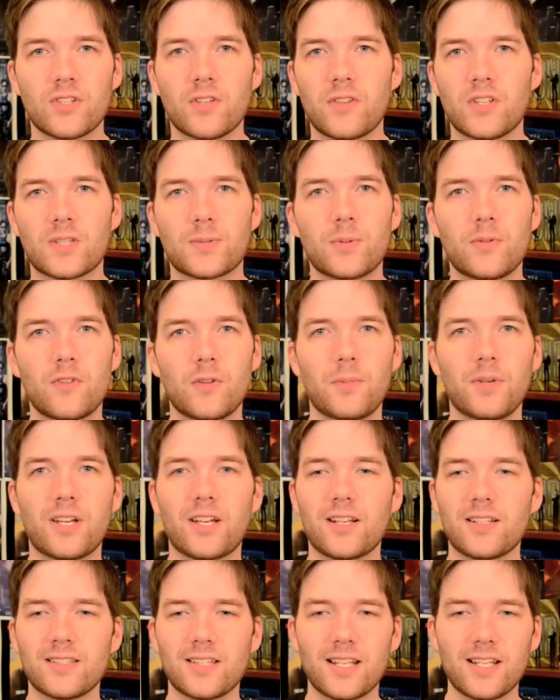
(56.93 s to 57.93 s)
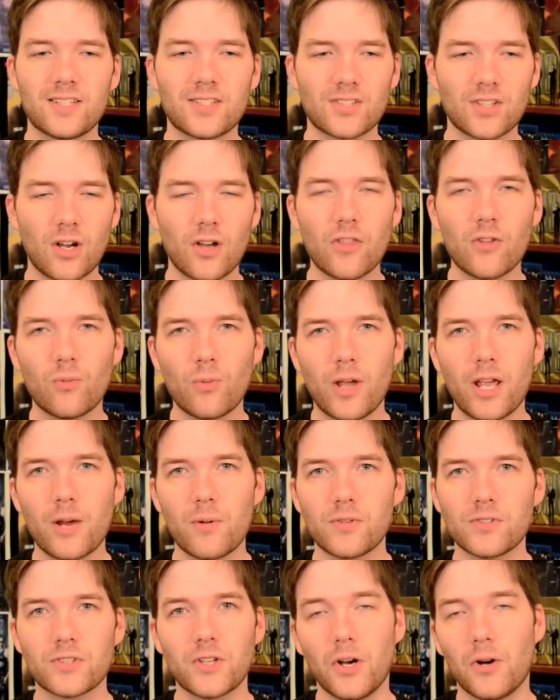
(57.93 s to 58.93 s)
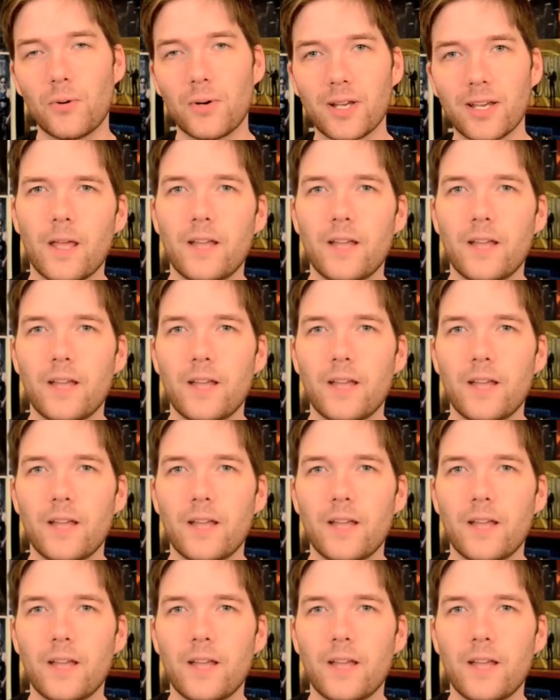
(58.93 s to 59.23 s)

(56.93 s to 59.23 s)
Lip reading: of this movie because they saw the way it was going,